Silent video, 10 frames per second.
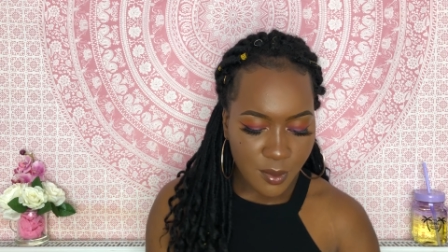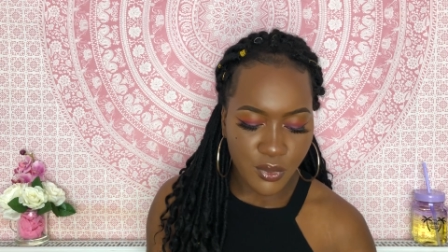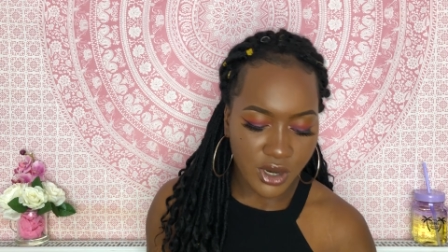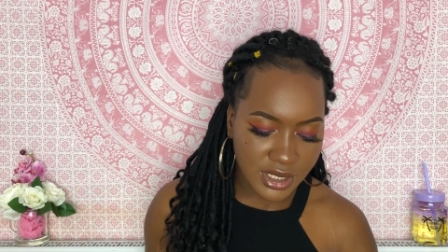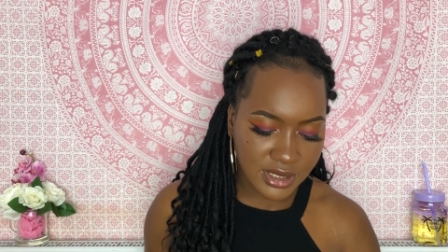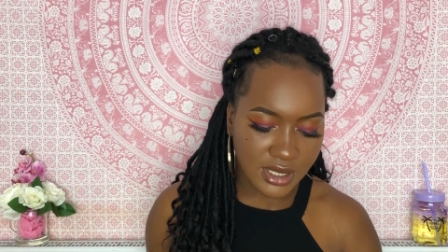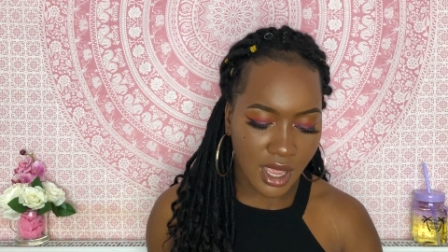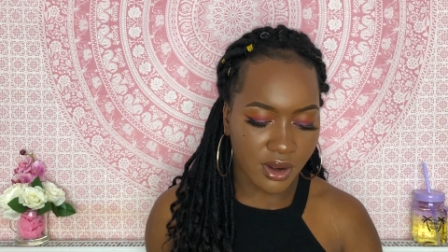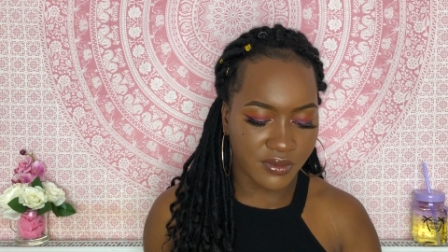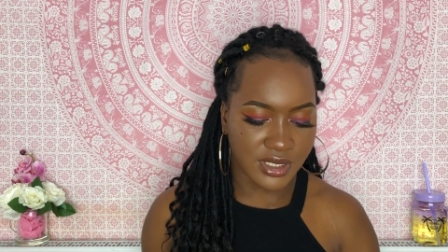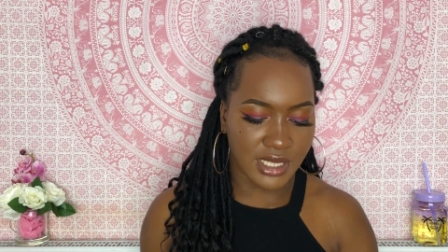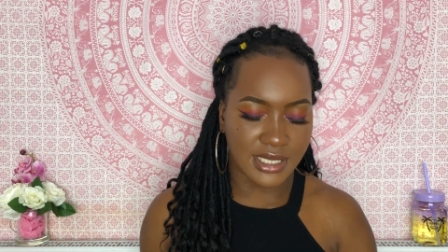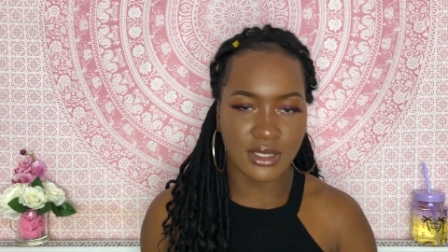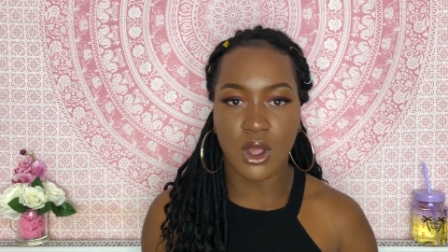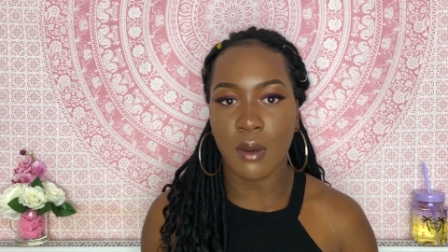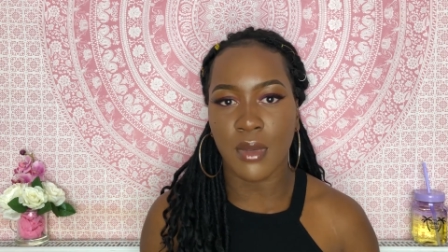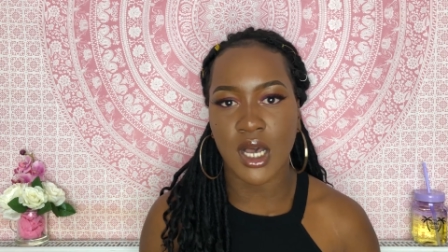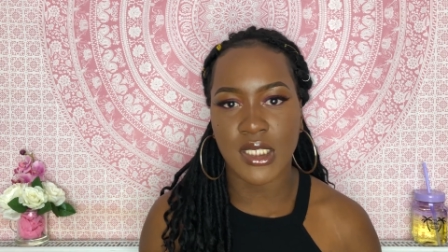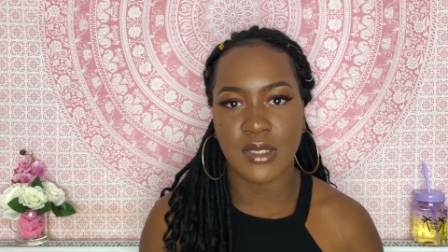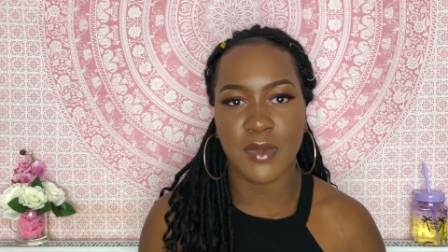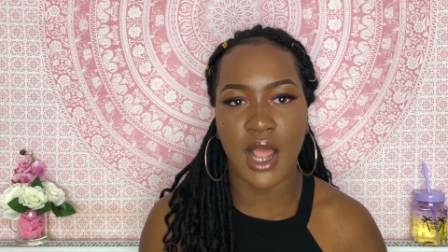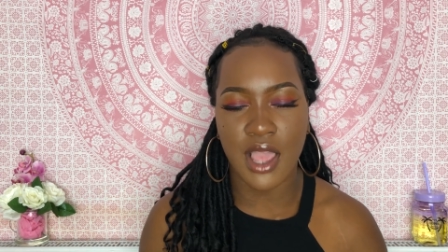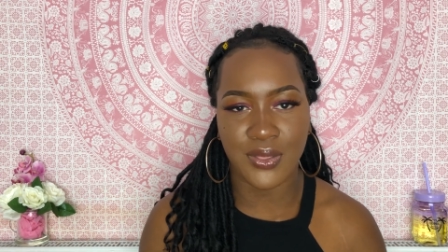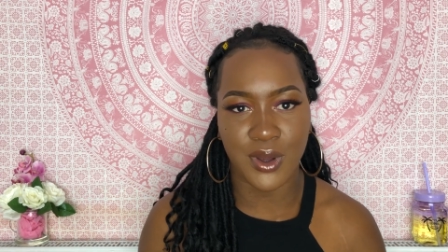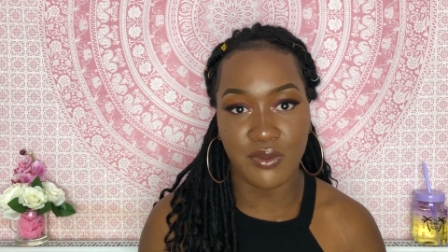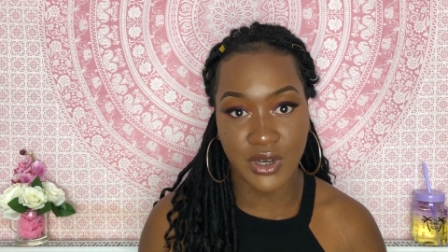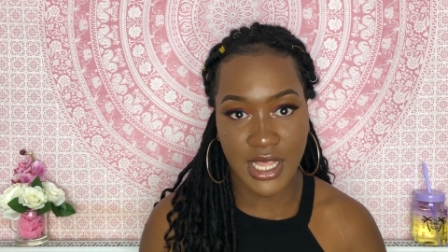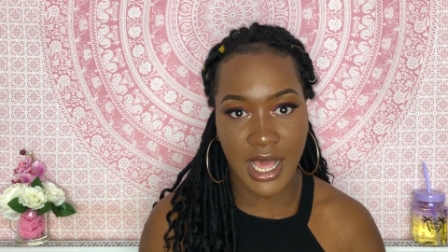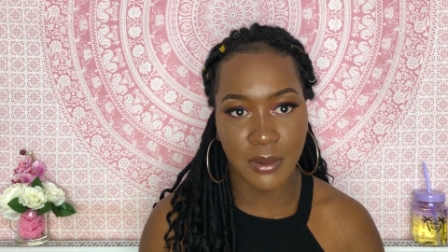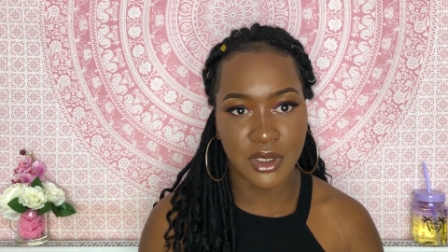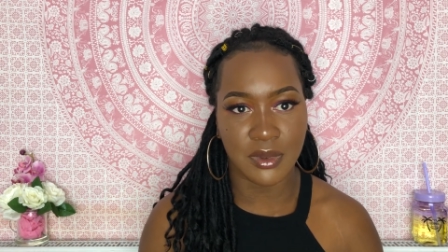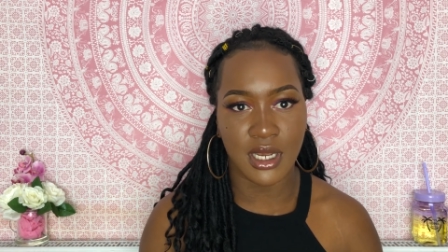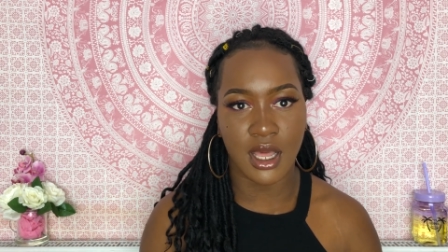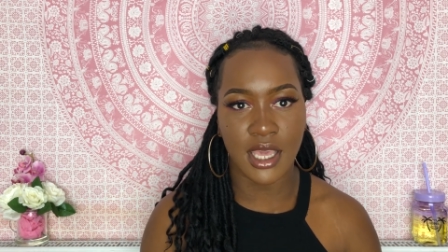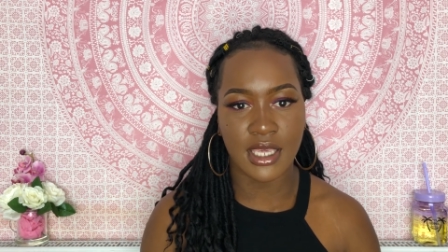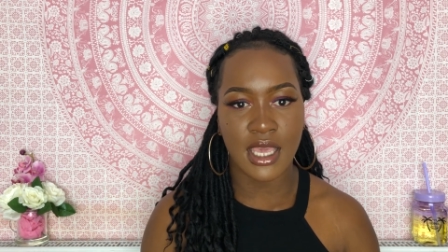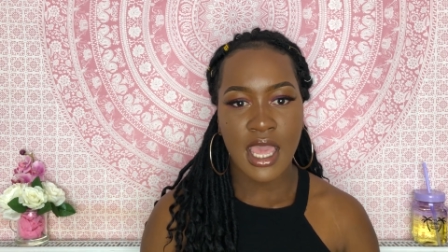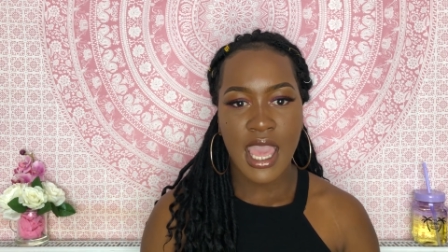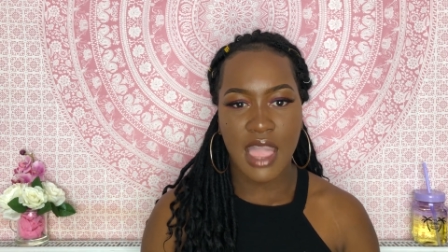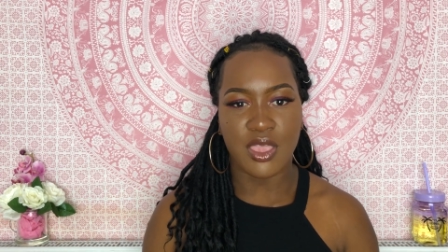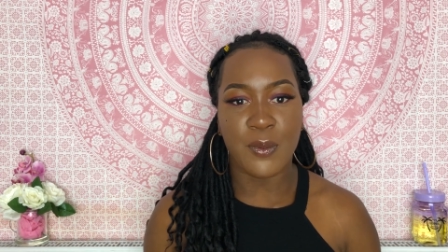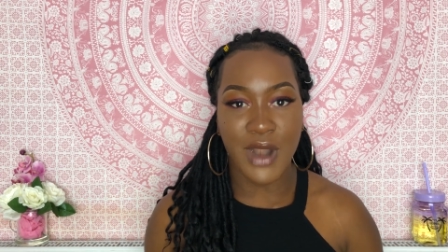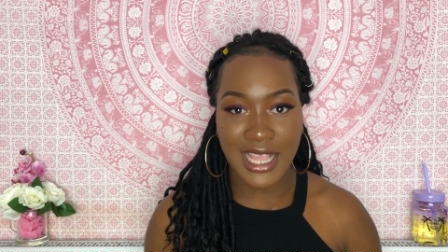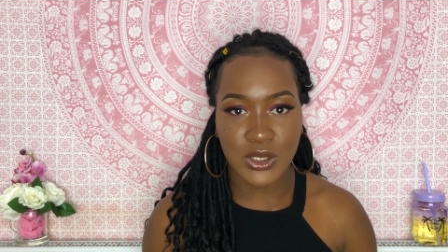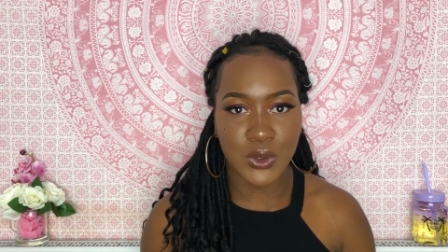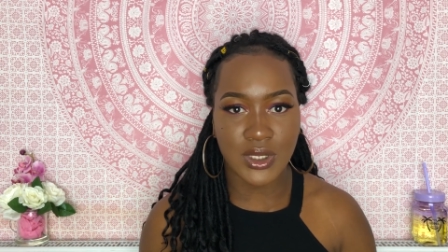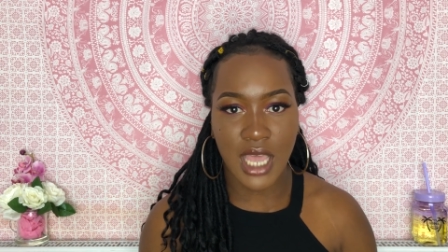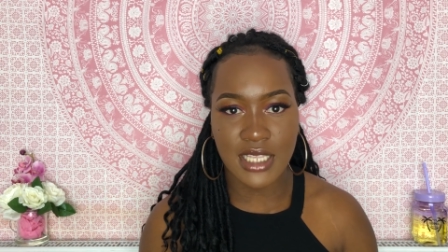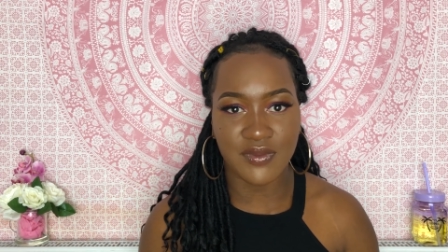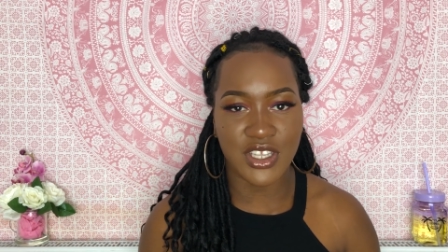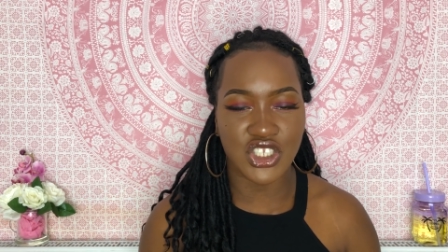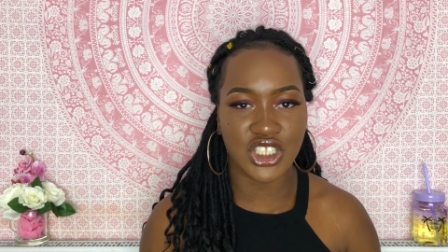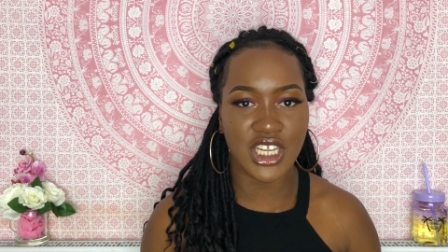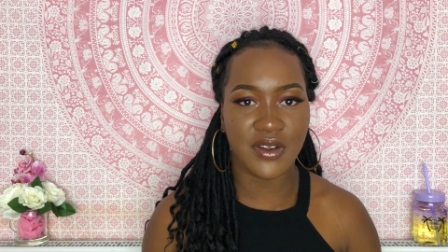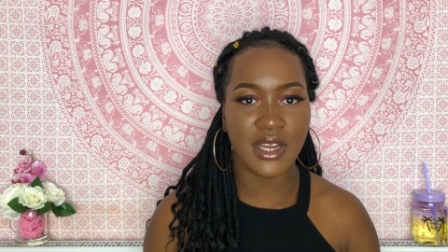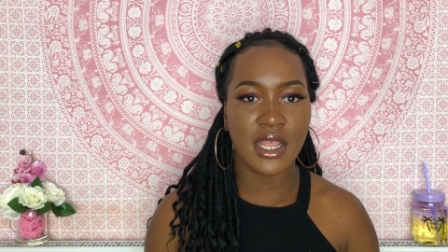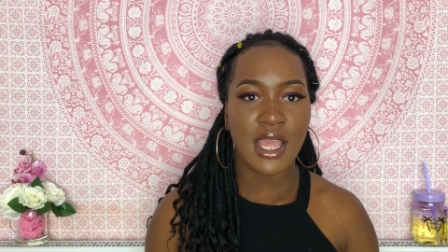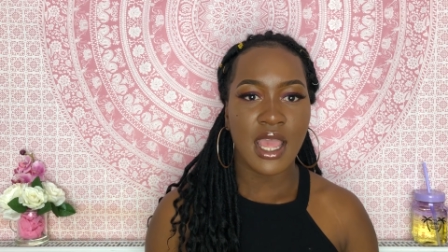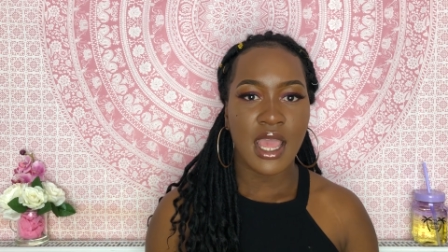Product design, obviously that's not a must, but I thought it really helped me like in the practical side of engineering.